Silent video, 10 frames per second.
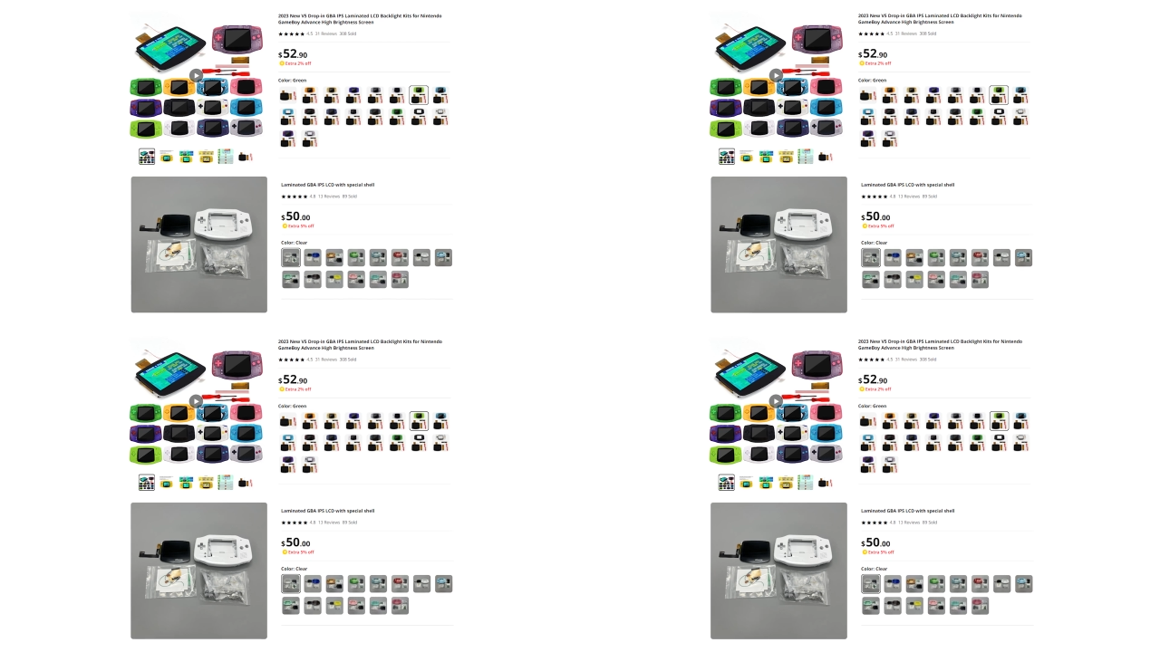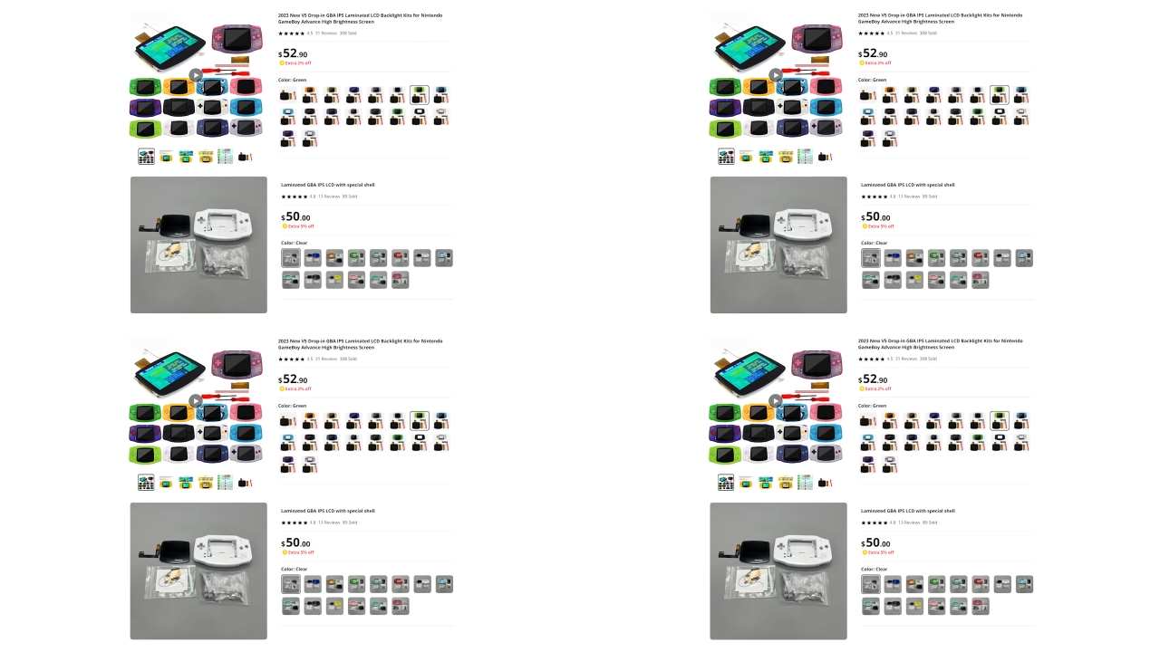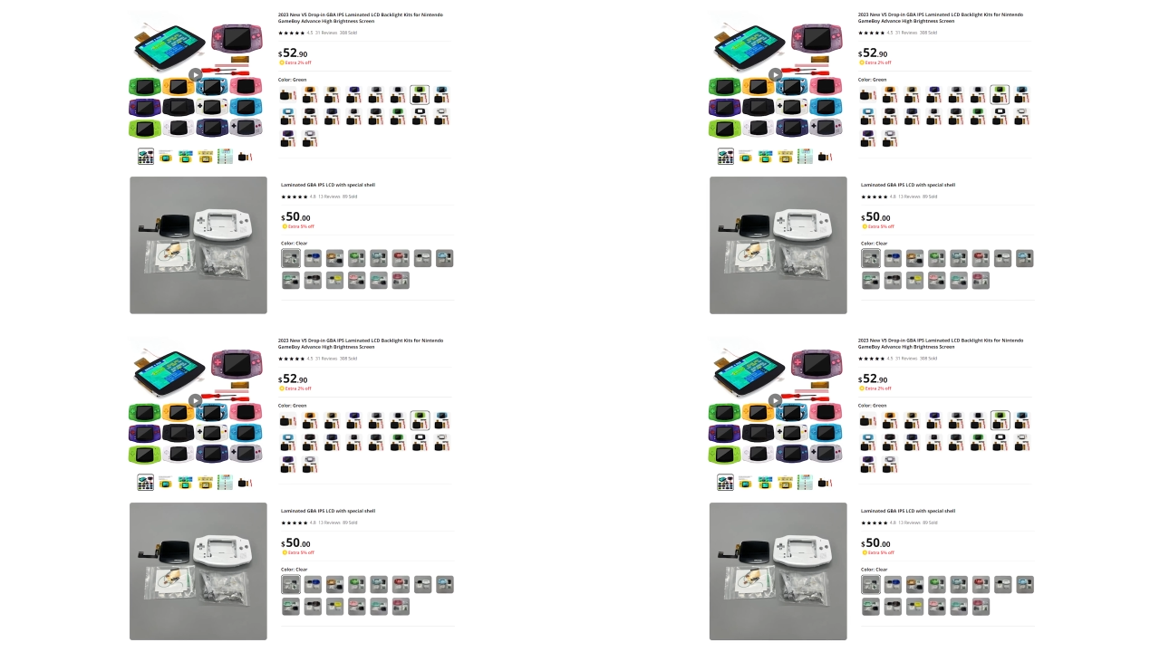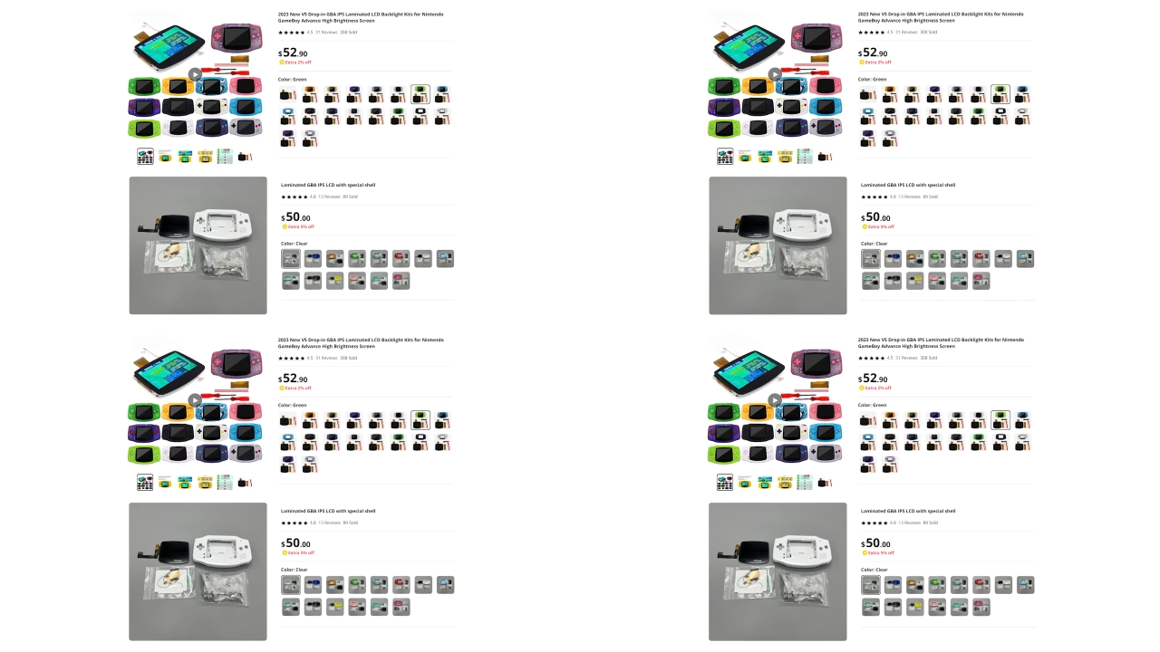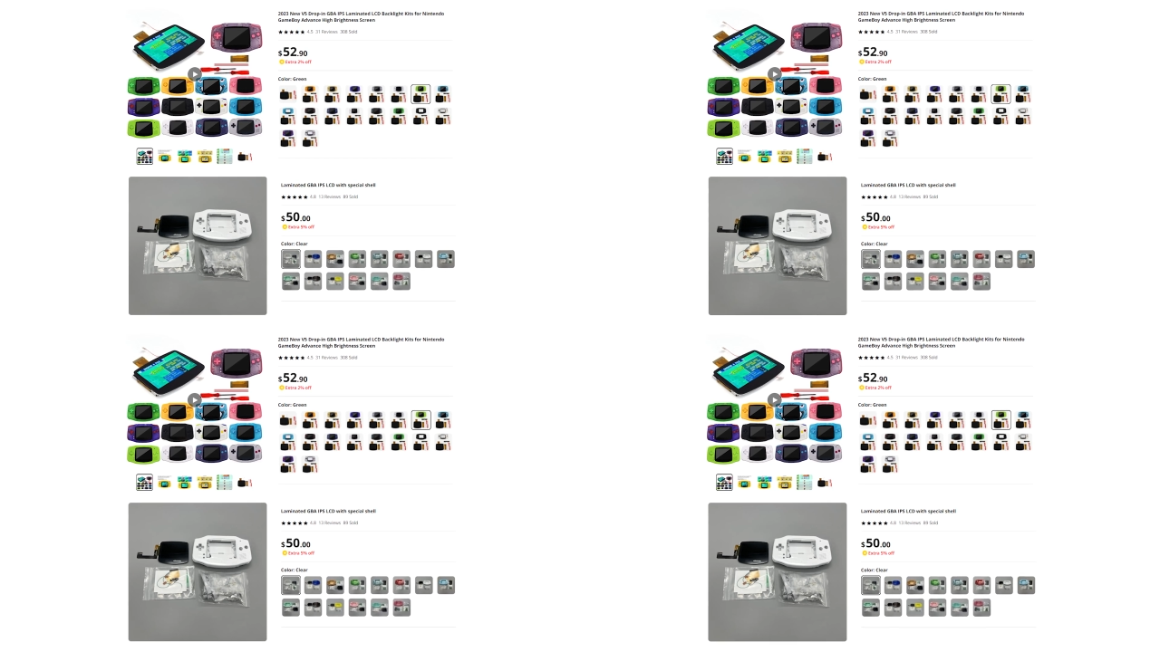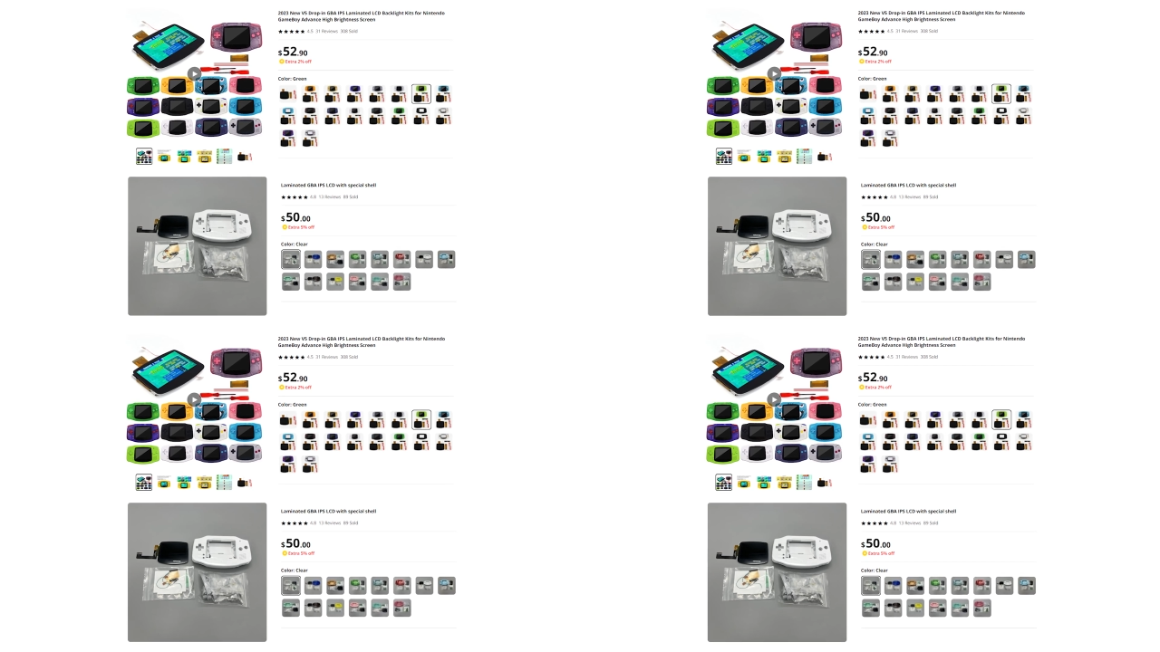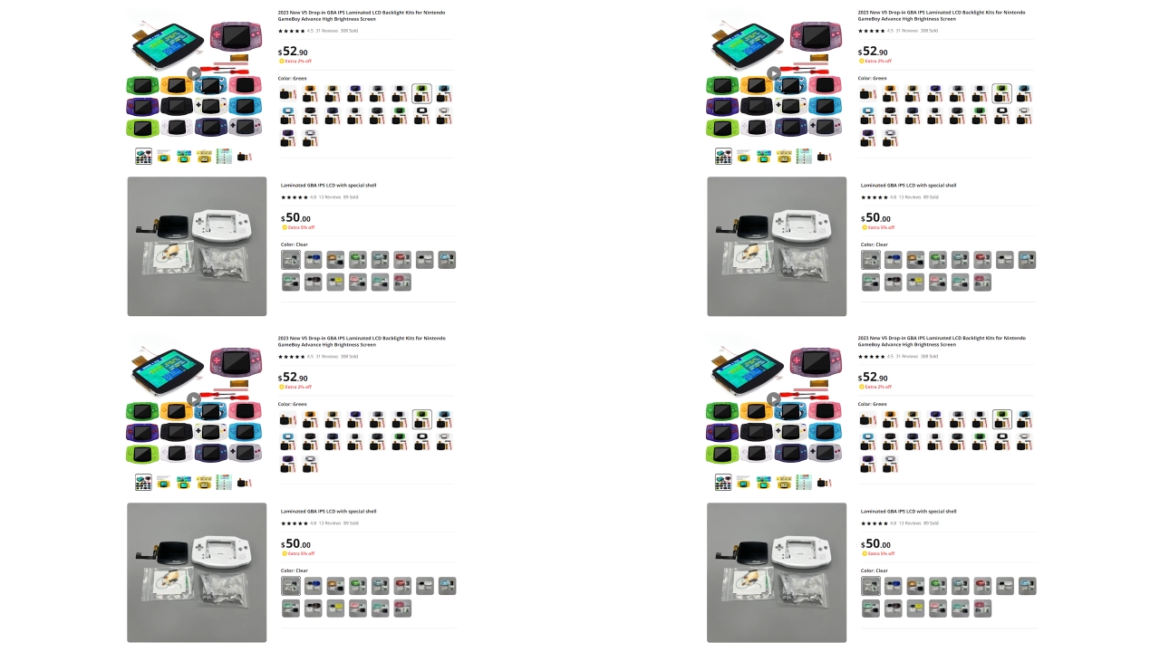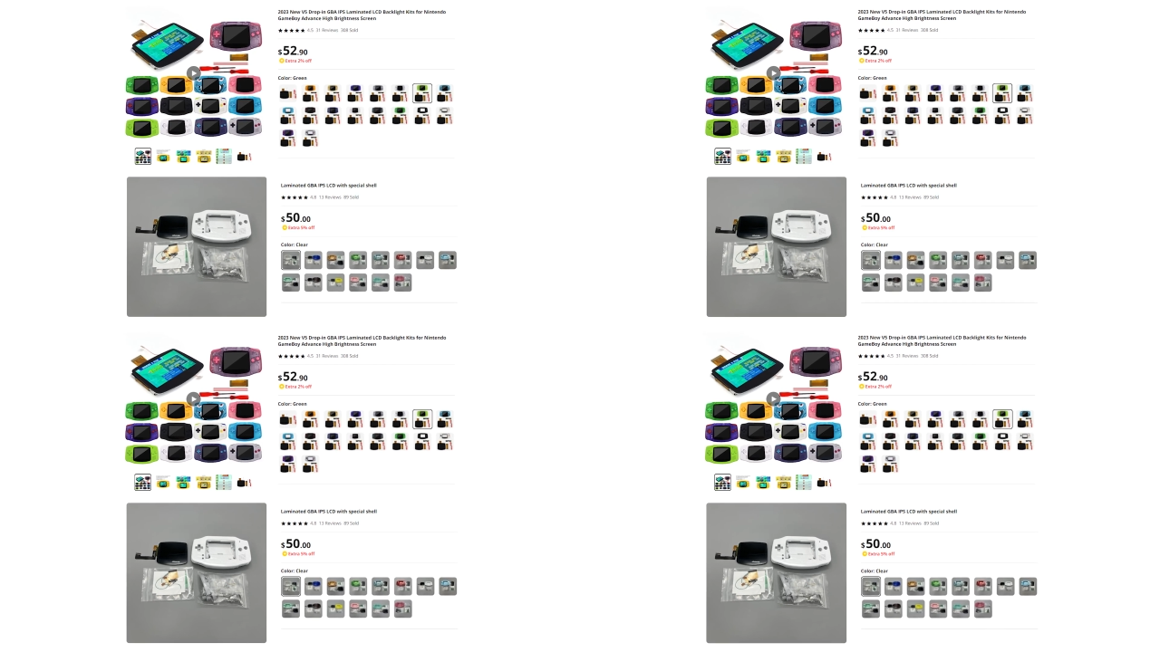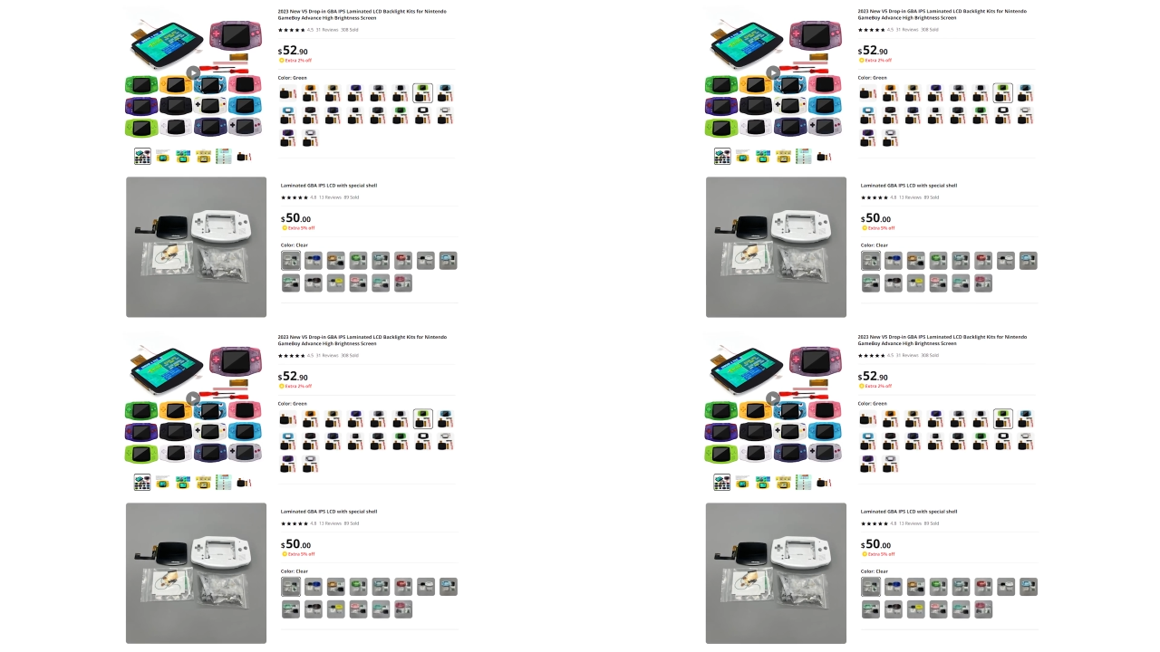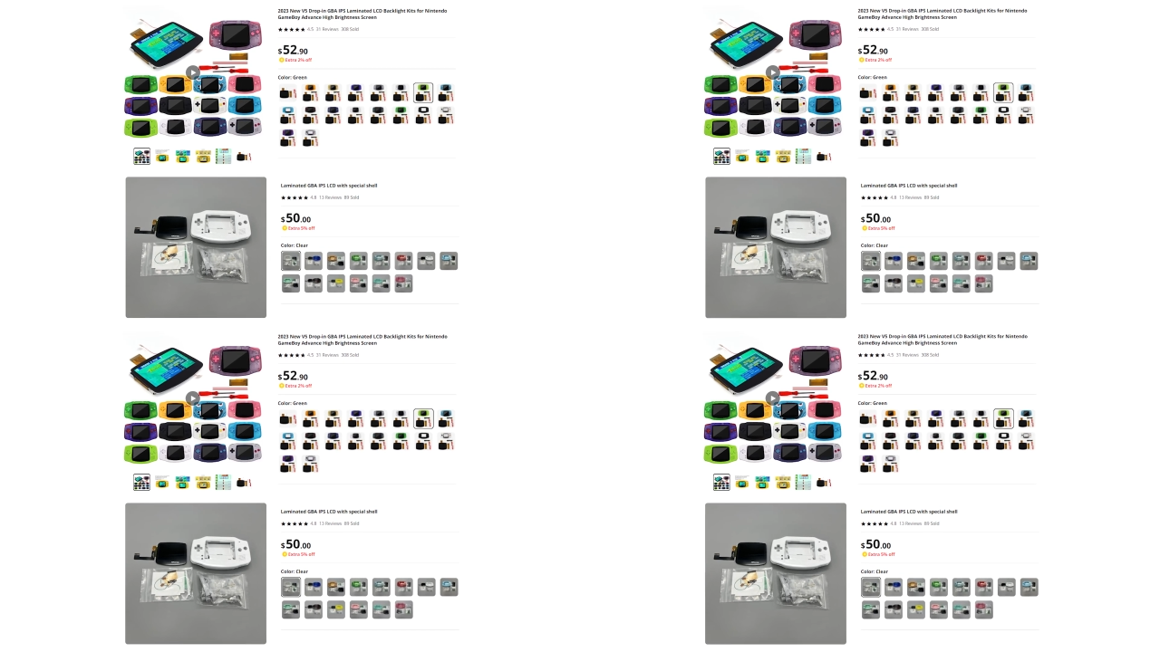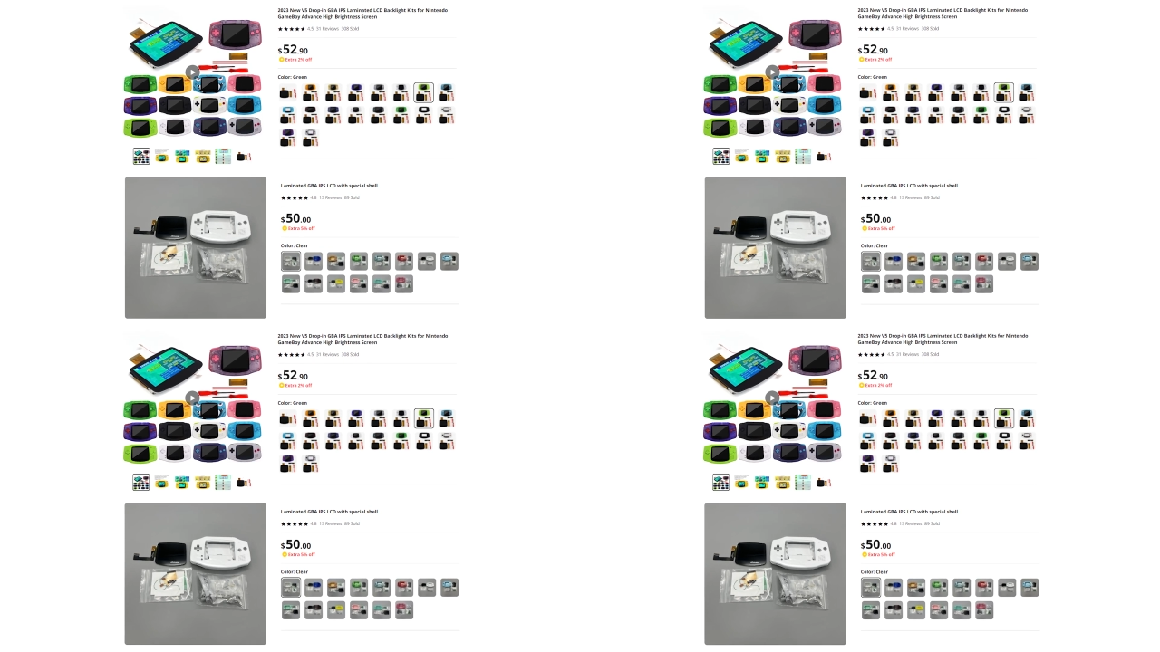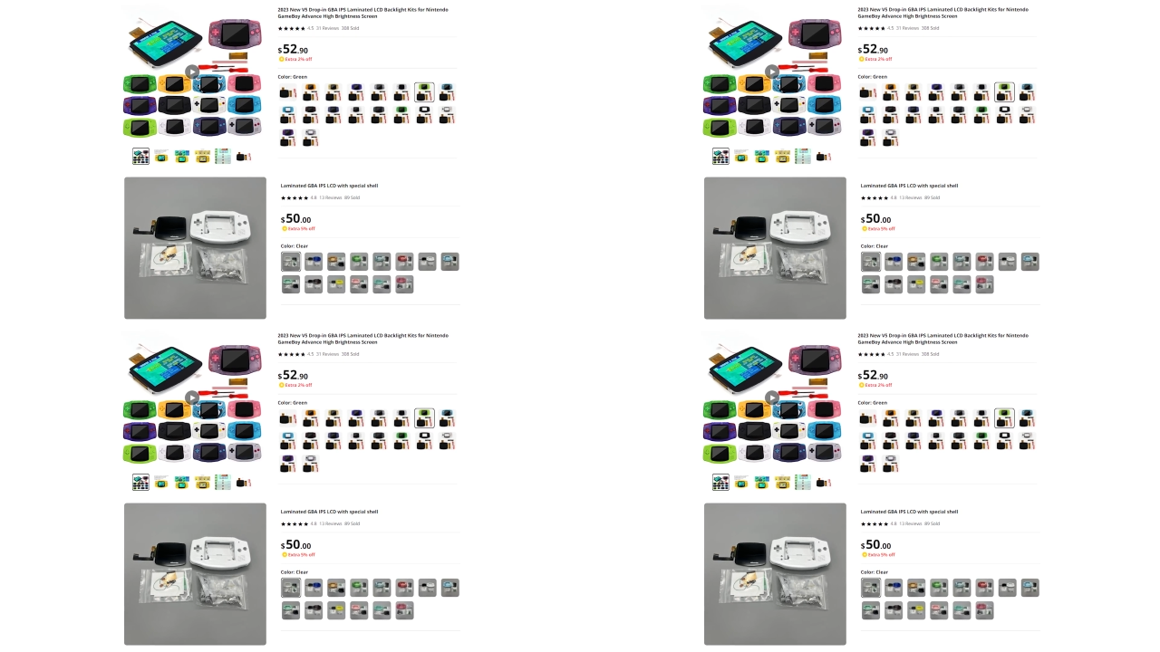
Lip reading: [unreadable: no face in view]